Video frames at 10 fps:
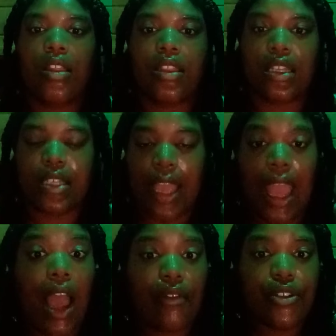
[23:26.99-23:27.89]
The day
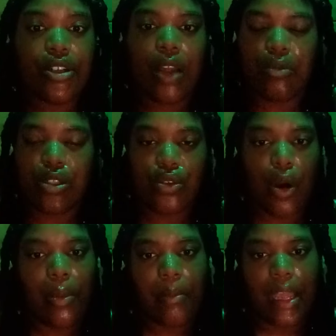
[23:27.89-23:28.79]
after, I went to
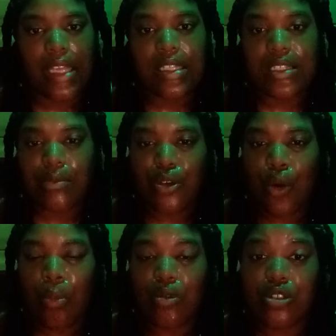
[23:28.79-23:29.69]
open mic and someone
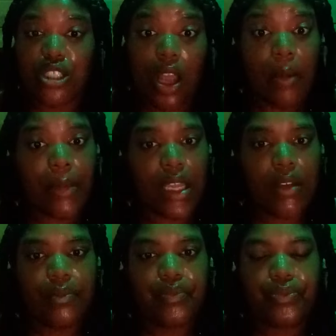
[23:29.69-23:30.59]
almost shot me.
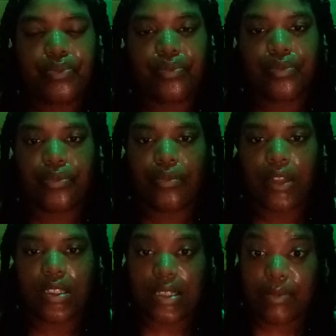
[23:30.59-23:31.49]

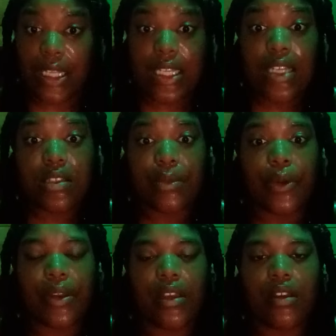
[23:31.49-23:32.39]
This is my
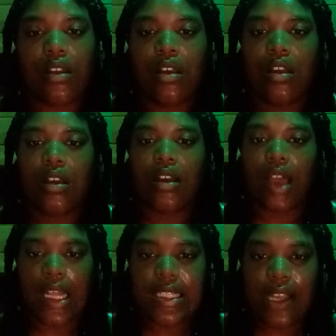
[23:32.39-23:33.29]
testimony.
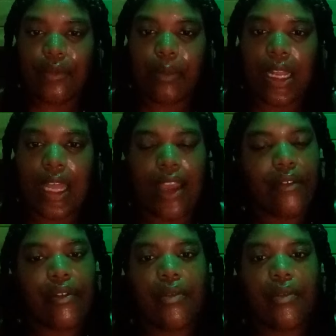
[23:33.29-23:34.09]
God saved my life.